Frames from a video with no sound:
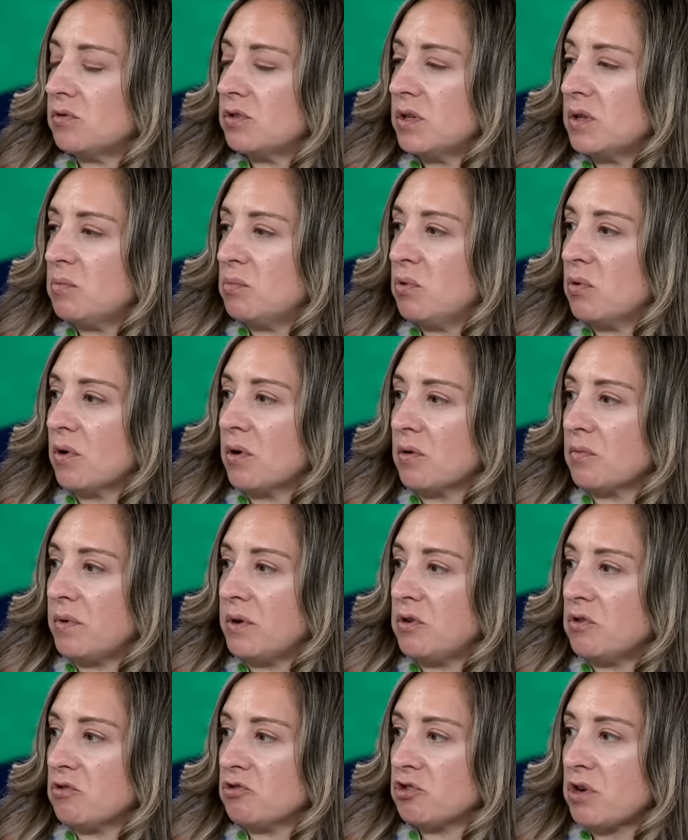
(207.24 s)
to the board when
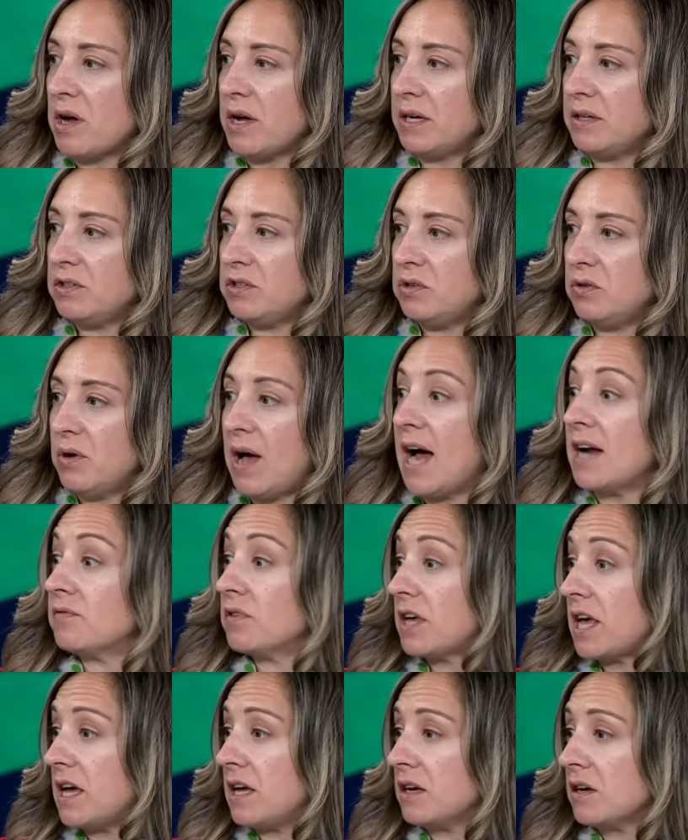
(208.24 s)
you're trying to
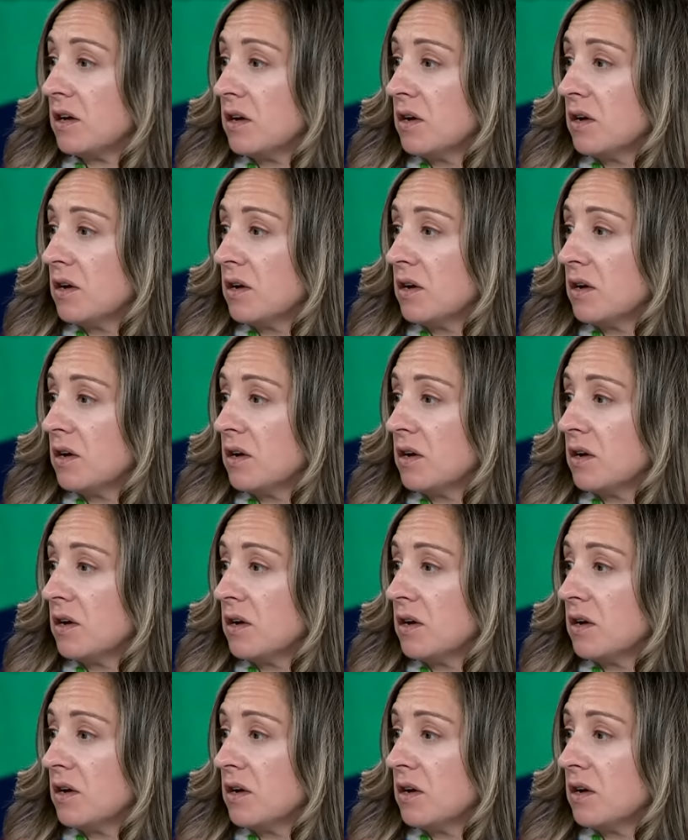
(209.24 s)
advocate